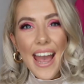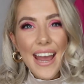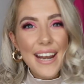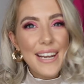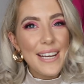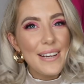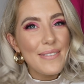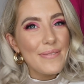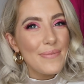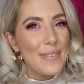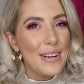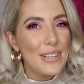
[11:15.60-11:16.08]

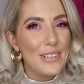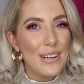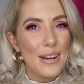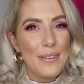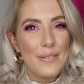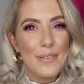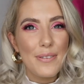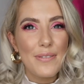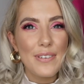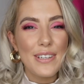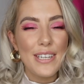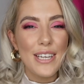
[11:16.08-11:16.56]
any of my
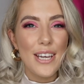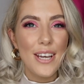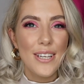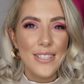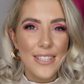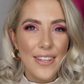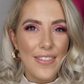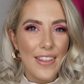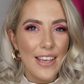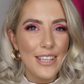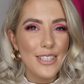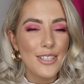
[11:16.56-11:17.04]
travel videos
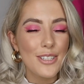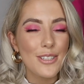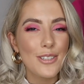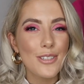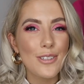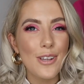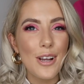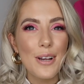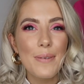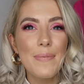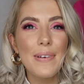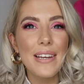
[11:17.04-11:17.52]
and there's
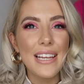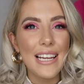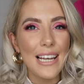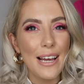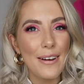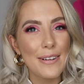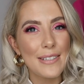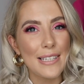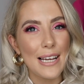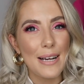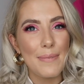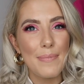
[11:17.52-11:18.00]
so many
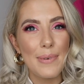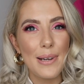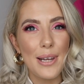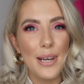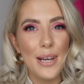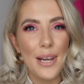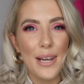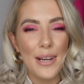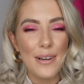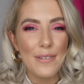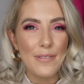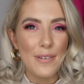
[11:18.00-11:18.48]
left down
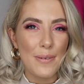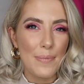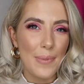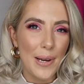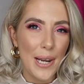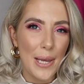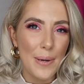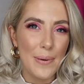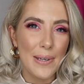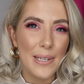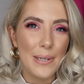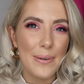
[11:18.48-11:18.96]
below from
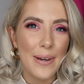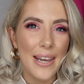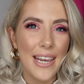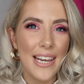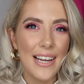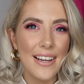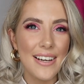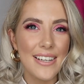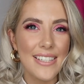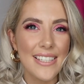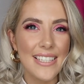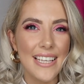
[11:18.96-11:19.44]
when I went away
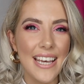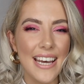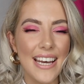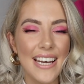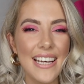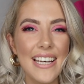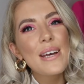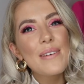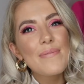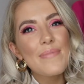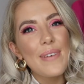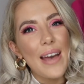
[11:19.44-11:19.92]
last year.
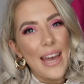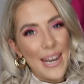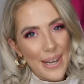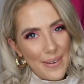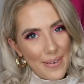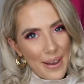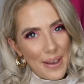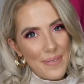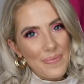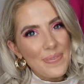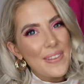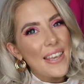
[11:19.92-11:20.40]
But
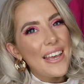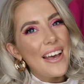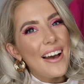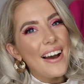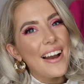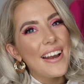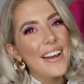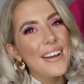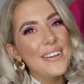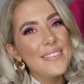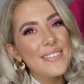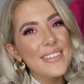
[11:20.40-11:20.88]
anyway,
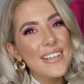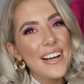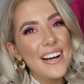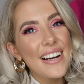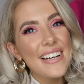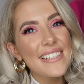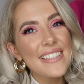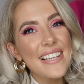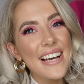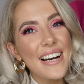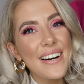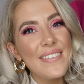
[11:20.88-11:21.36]
I hope you
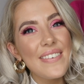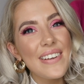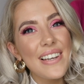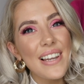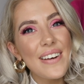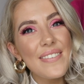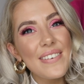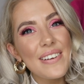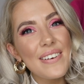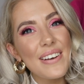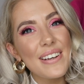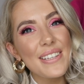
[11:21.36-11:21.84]
guys have a
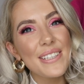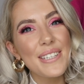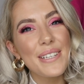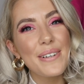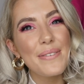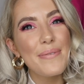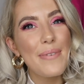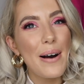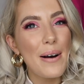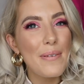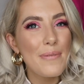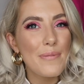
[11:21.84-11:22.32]
lovely rest of
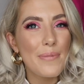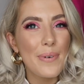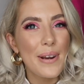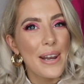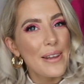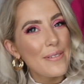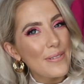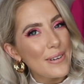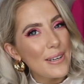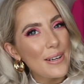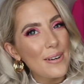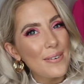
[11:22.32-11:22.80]
your month
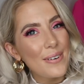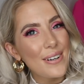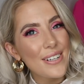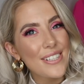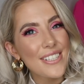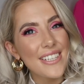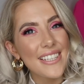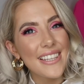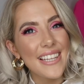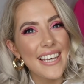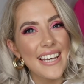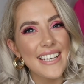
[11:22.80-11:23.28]
whenever you're
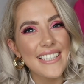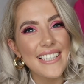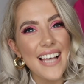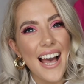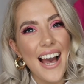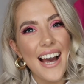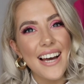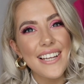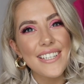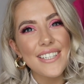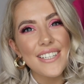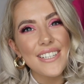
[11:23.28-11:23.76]
watching this
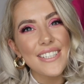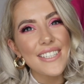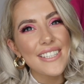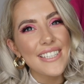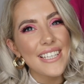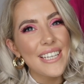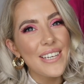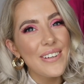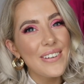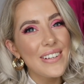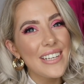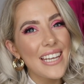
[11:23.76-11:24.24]
and I'll
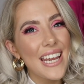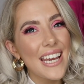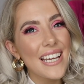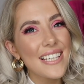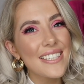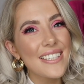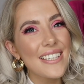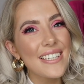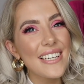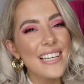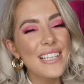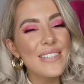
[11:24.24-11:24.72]
see you in
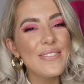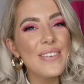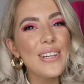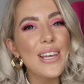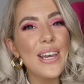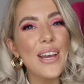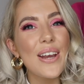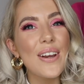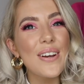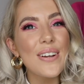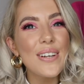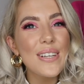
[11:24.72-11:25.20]
next Sunday's
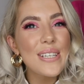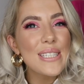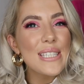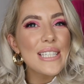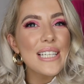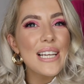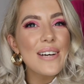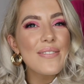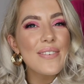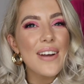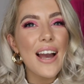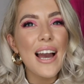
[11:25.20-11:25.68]
video. Lots
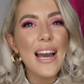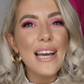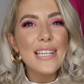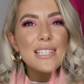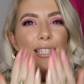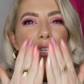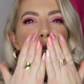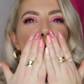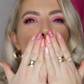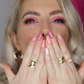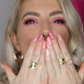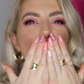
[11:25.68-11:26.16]
of love guys.
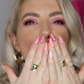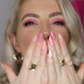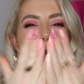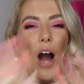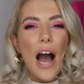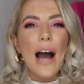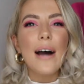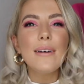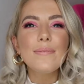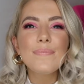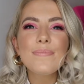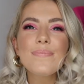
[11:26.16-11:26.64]

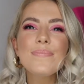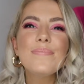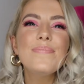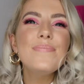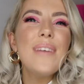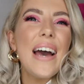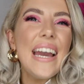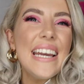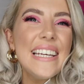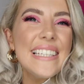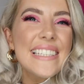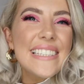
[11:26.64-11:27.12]
Mwah.
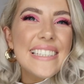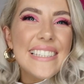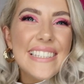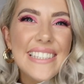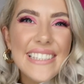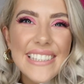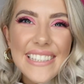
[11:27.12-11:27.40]
Bye.